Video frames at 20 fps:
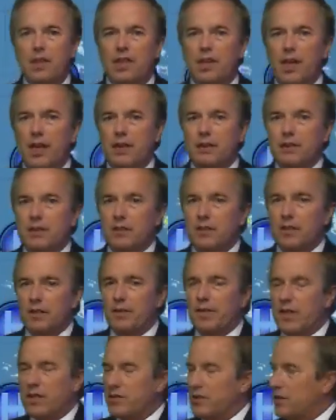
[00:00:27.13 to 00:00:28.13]
chances
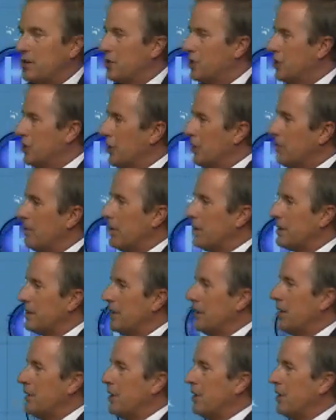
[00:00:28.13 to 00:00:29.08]
of this disturbance in the